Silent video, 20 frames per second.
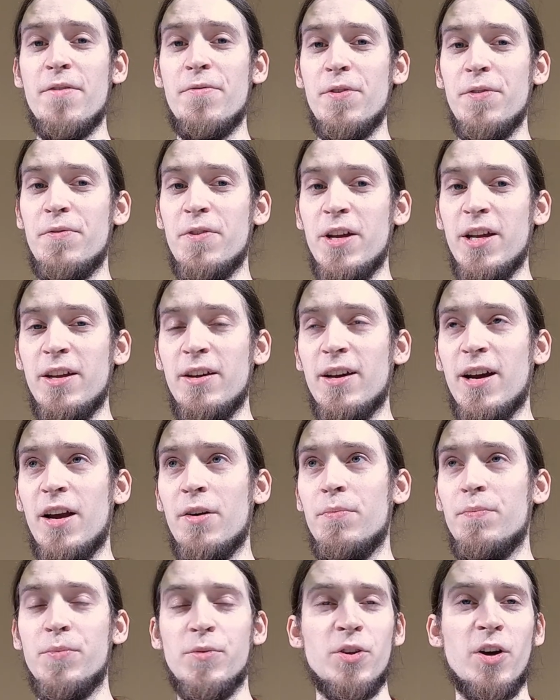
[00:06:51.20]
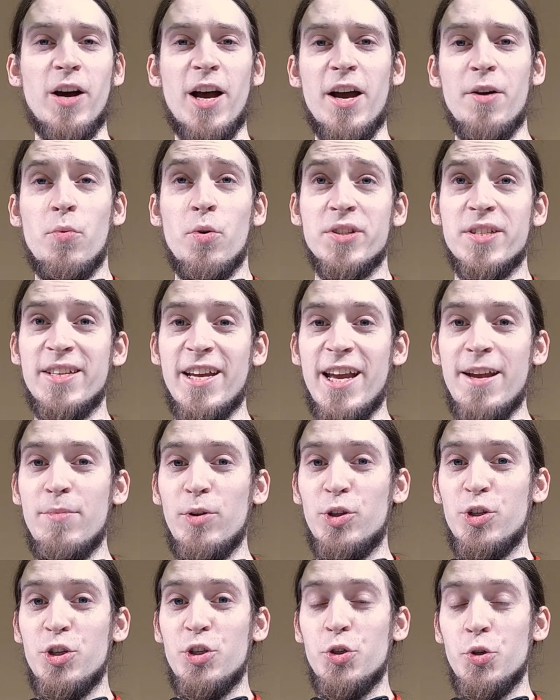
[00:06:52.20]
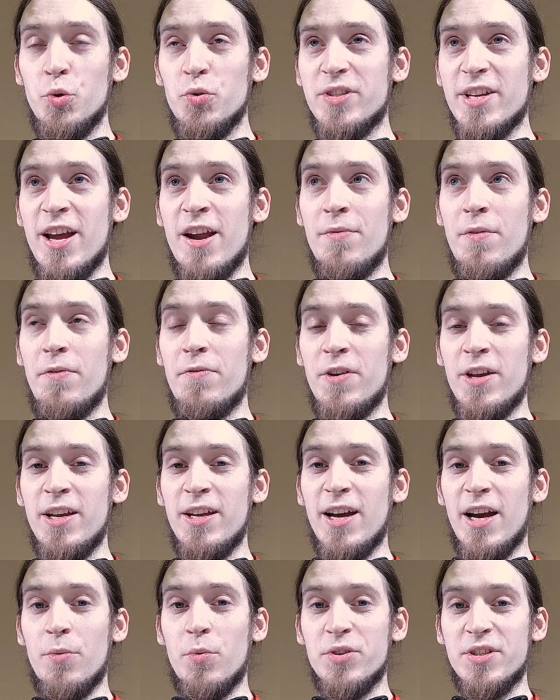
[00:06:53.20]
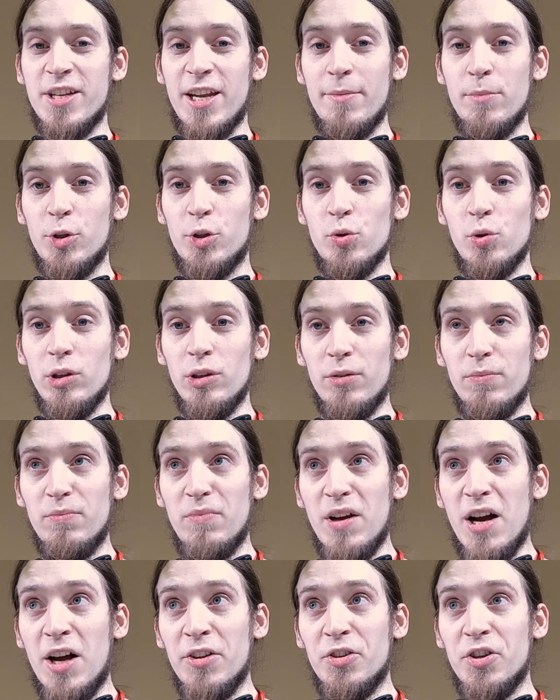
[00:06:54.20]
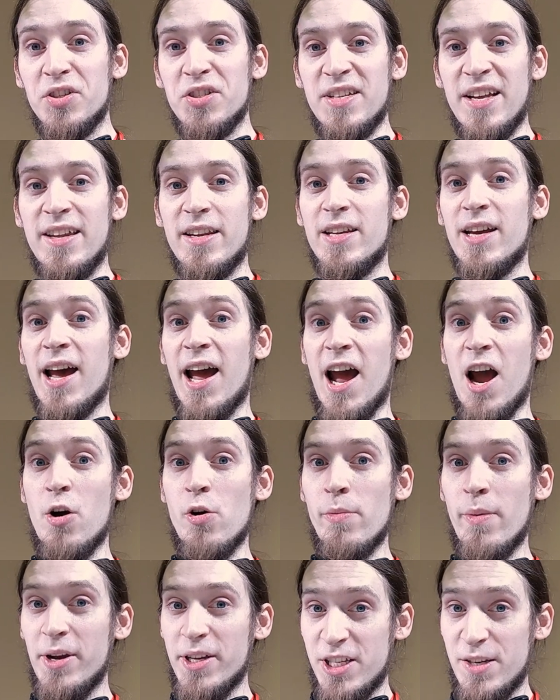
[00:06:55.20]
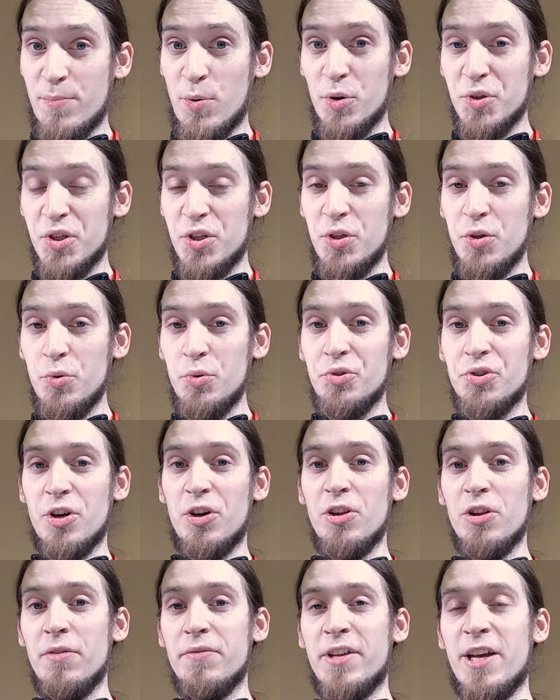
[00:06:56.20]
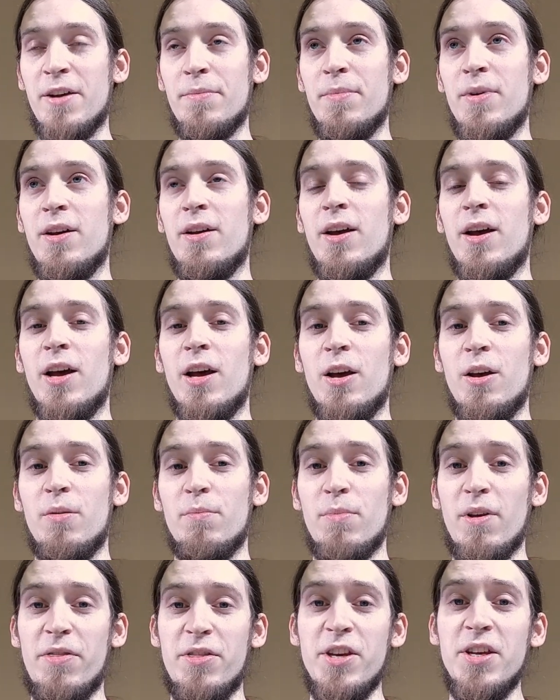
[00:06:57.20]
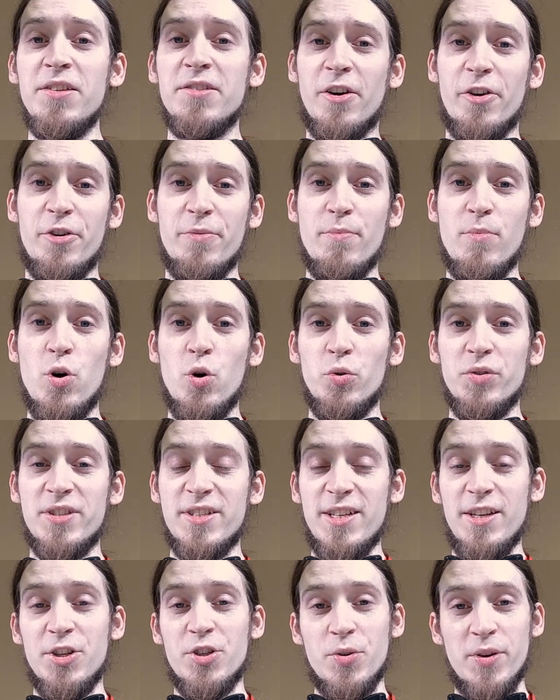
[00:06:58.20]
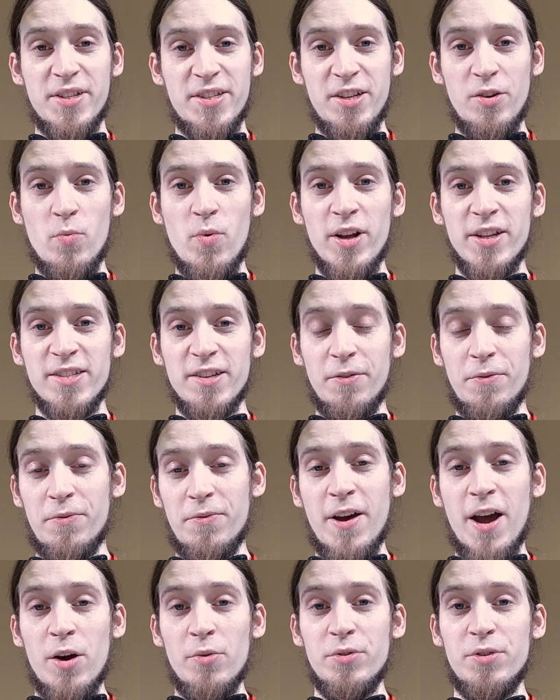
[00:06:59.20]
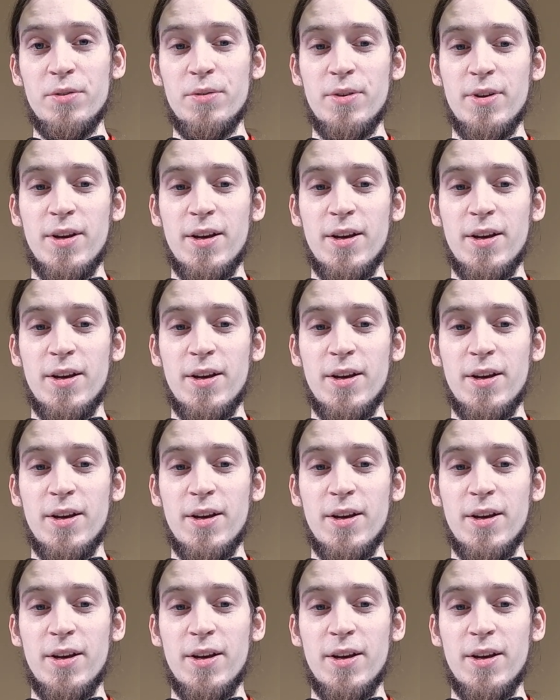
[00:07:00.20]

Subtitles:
everything, I wasn't able to use everything, I wasn't able to understand how am I supposed to use all of them, but these are the most interesting ones I've found.